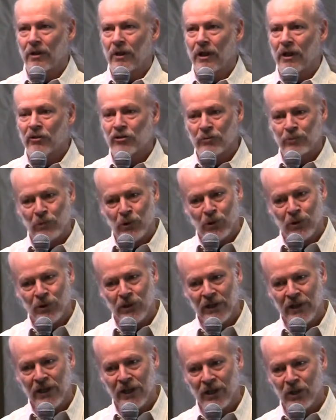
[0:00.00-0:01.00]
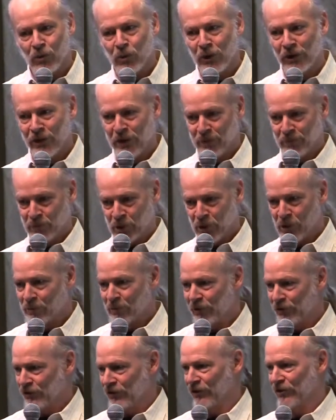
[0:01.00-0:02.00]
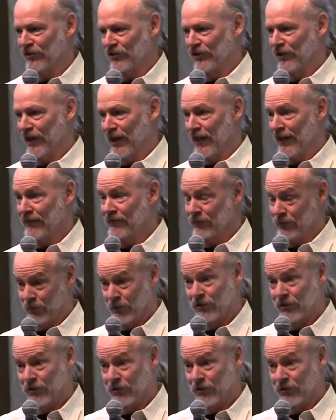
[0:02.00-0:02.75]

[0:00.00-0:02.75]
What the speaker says: explore together what their purpose is in life,